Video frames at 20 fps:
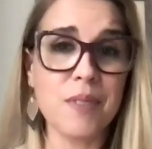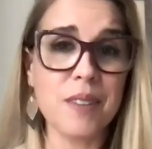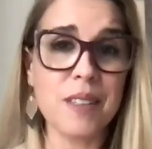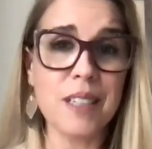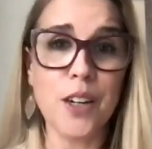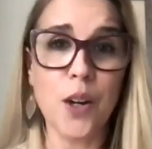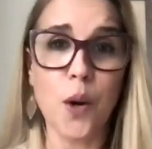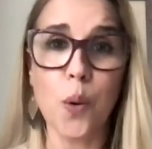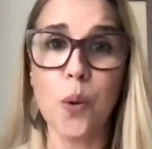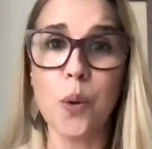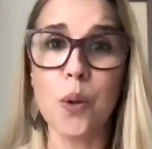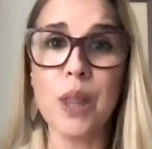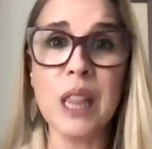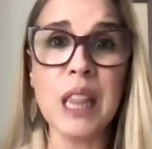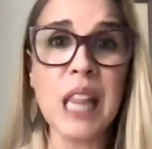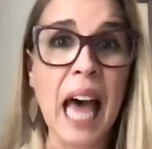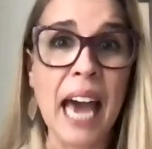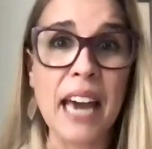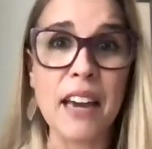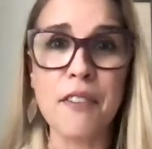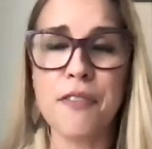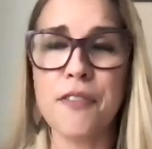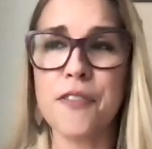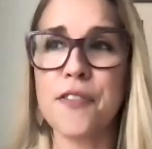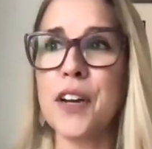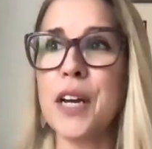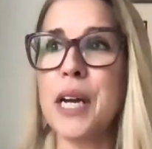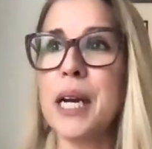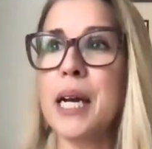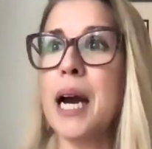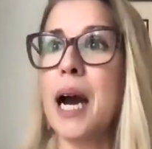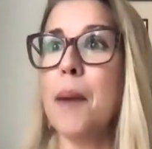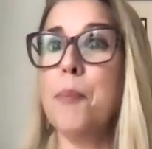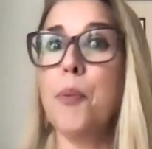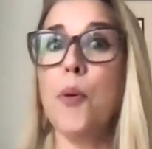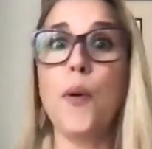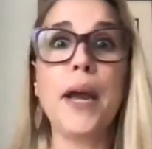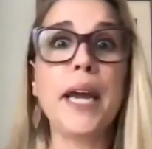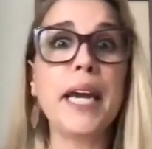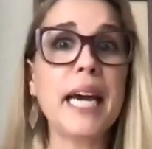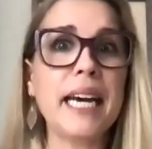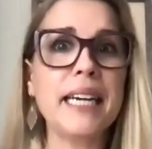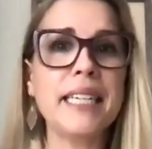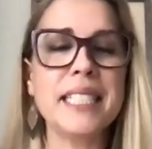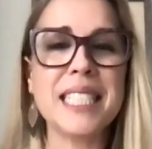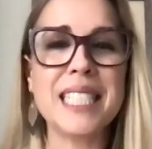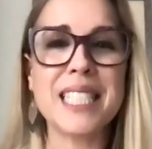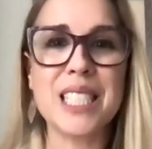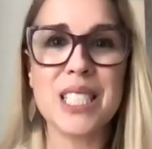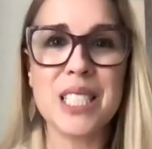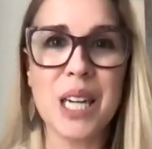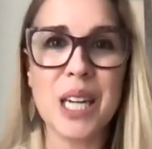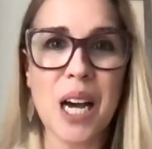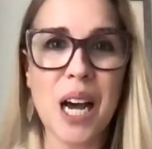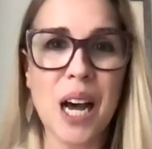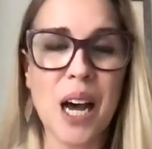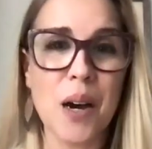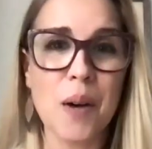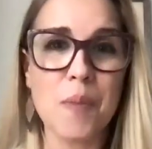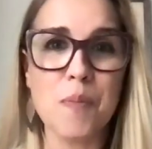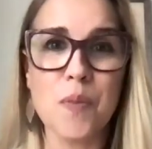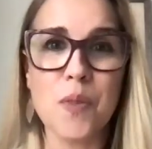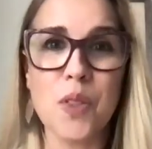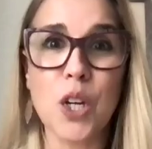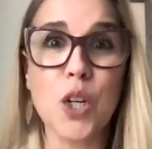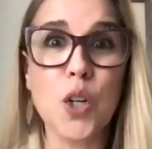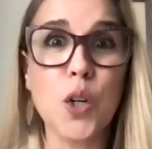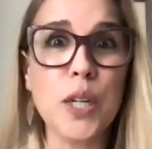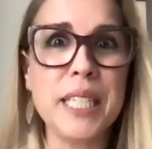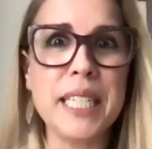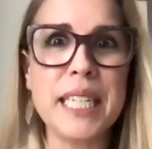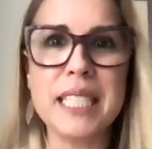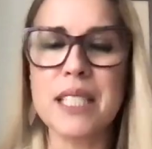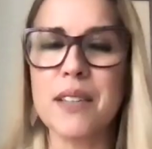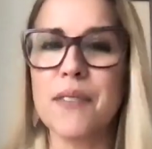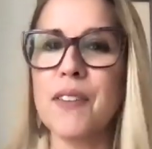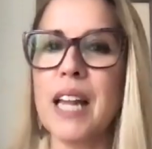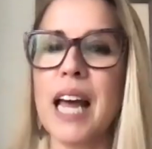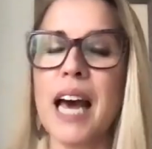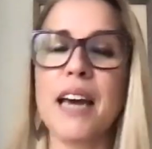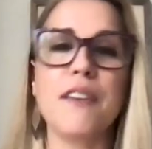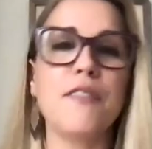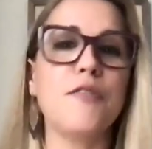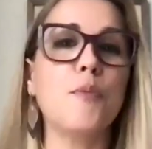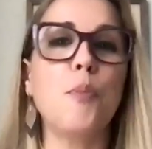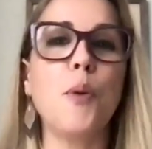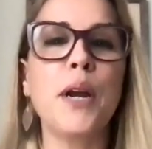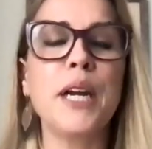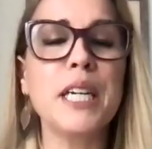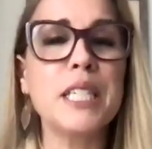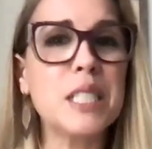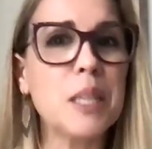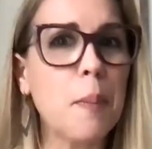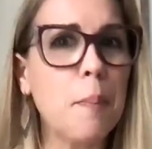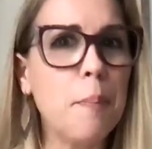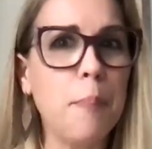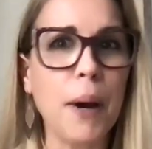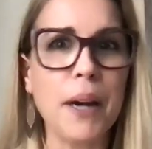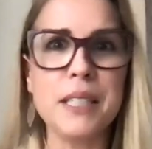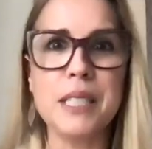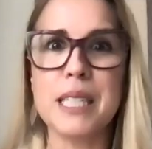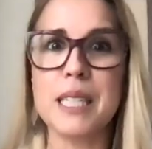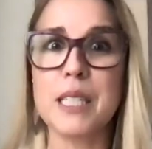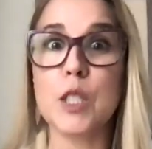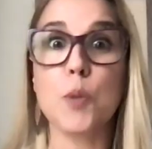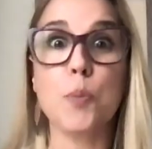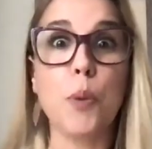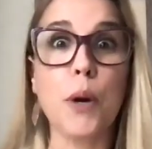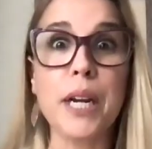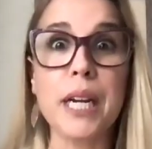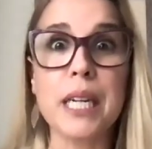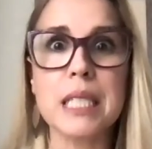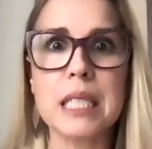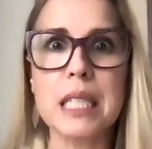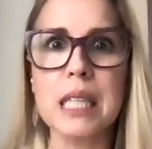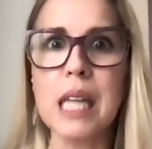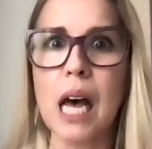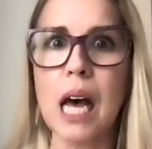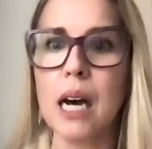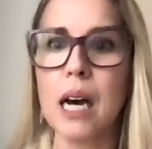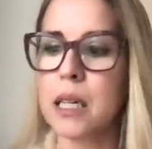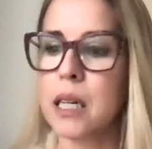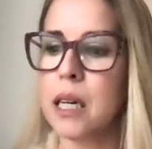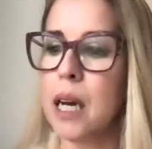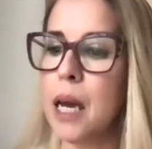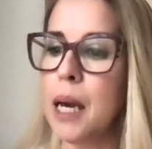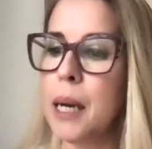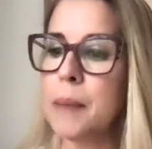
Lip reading: life, bring us the goodness of life, bring us abundance, bring us luck.